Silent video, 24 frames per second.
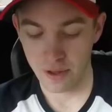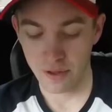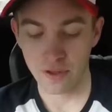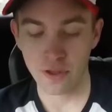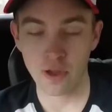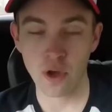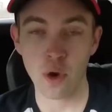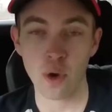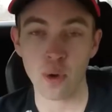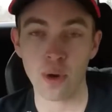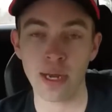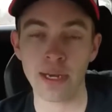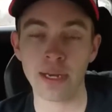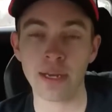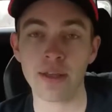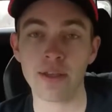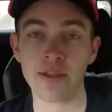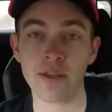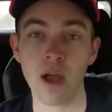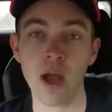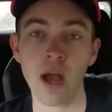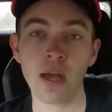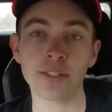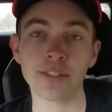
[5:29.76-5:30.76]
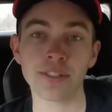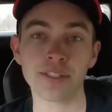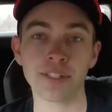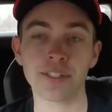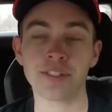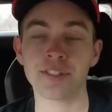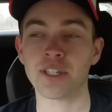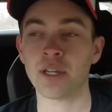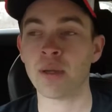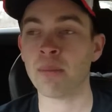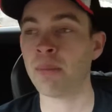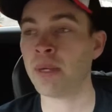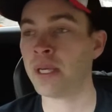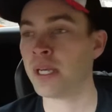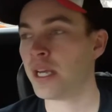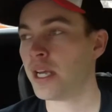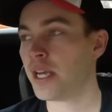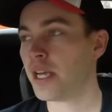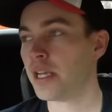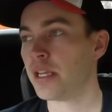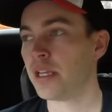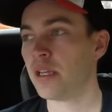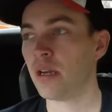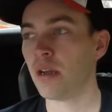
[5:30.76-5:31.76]
So an exhaust system,
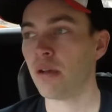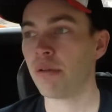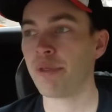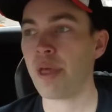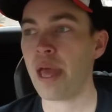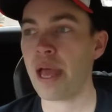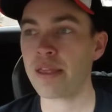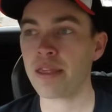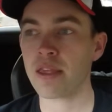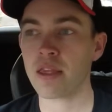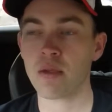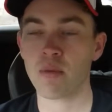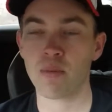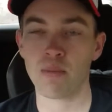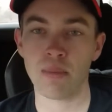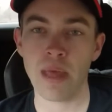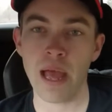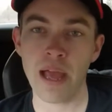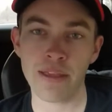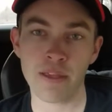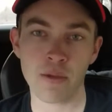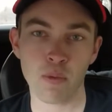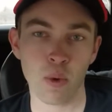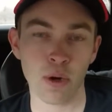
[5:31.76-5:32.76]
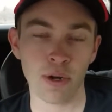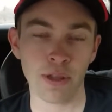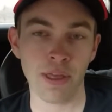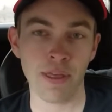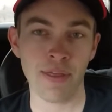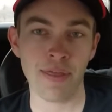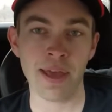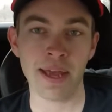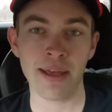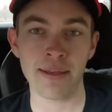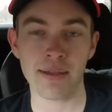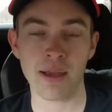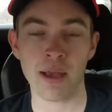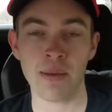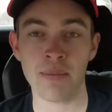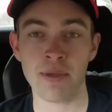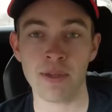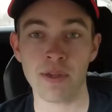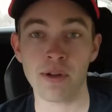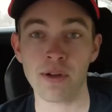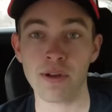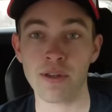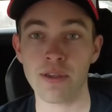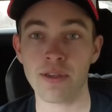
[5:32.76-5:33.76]
you know, that's one of the things I'm
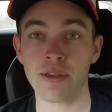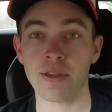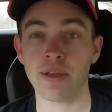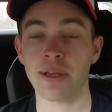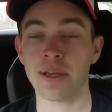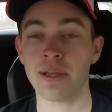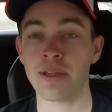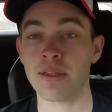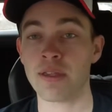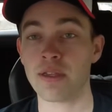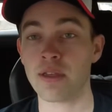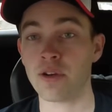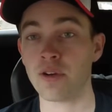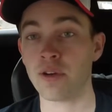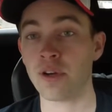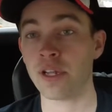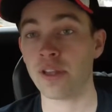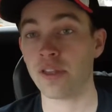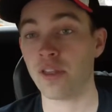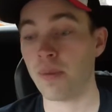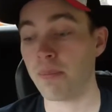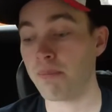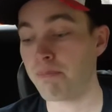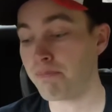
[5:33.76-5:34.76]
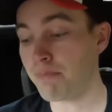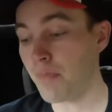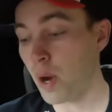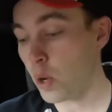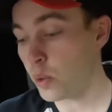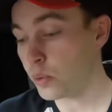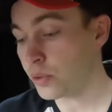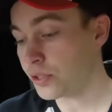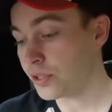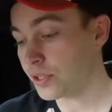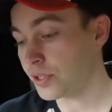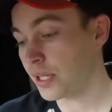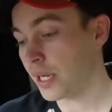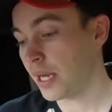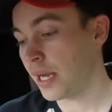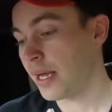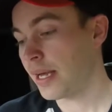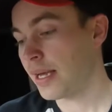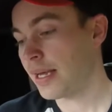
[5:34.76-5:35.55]
seriously considering the most.